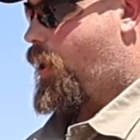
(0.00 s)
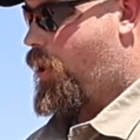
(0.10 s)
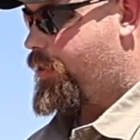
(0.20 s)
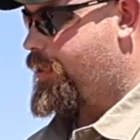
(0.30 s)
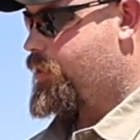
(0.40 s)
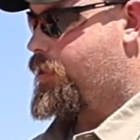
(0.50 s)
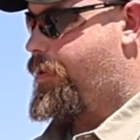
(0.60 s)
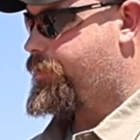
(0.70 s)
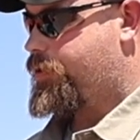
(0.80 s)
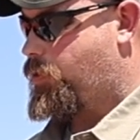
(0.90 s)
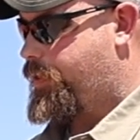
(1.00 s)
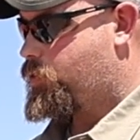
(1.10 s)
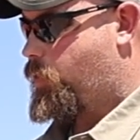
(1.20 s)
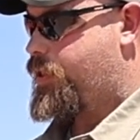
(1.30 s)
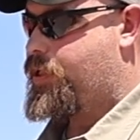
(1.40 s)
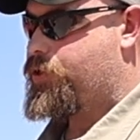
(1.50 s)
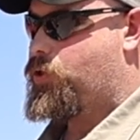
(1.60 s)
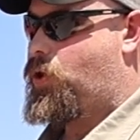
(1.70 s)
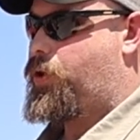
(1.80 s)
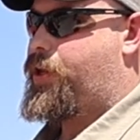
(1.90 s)
on this stuff that's only 20
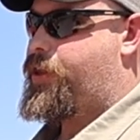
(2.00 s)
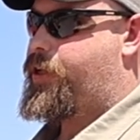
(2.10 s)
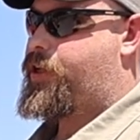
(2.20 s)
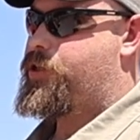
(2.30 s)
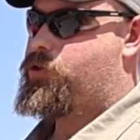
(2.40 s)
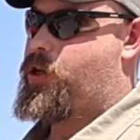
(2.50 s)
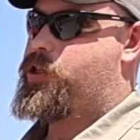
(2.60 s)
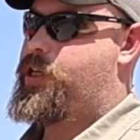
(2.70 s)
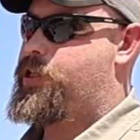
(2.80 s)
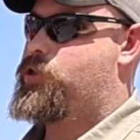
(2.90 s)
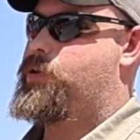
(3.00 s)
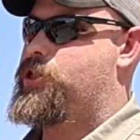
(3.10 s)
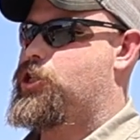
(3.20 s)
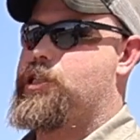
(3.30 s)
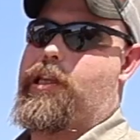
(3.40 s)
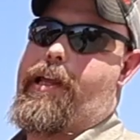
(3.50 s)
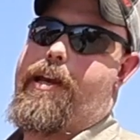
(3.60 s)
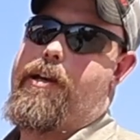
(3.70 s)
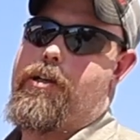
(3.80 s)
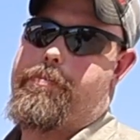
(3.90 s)
years old. The construction industry is just
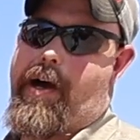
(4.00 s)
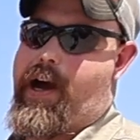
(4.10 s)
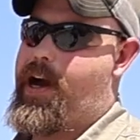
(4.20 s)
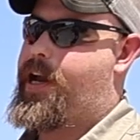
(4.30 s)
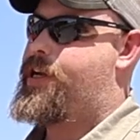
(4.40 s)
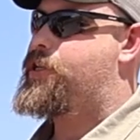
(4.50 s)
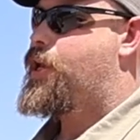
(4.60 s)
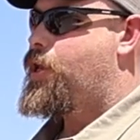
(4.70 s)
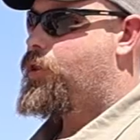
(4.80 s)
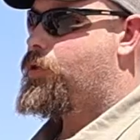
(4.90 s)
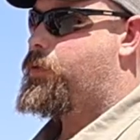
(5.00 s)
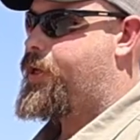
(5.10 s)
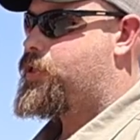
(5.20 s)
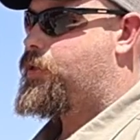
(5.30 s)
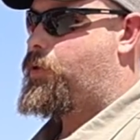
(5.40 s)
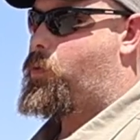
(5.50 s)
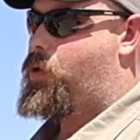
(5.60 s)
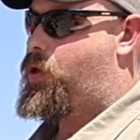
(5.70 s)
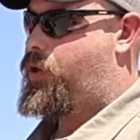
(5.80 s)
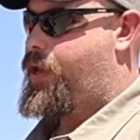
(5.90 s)
light years behind the rest of the
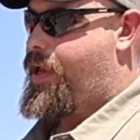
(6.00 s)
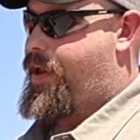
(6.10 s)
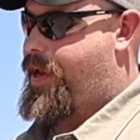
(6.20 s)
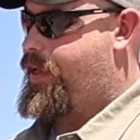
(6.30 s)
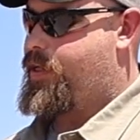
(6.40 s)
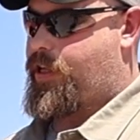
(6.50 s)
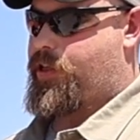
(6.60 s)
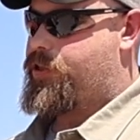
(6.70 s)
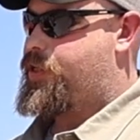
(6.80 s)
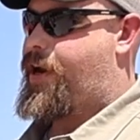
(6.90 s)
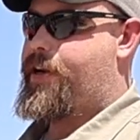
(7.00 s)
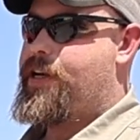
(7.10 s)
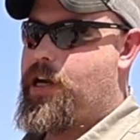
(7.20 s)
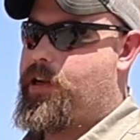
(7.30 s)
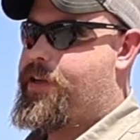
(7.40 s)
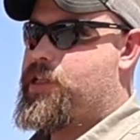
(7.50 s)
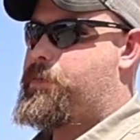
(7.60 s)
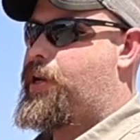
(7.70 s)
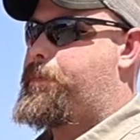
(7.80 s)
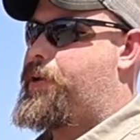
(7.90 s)
world, and there's not nearly
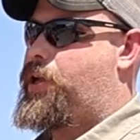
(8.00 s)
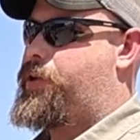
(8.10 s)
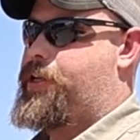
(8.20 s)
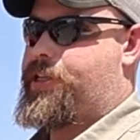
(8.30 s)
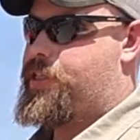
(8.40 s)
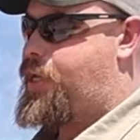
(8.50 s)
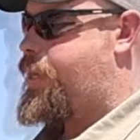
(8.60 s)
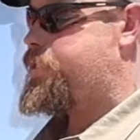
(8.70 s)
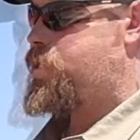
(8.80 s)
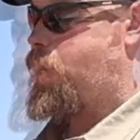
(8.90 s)
as many built. It's not as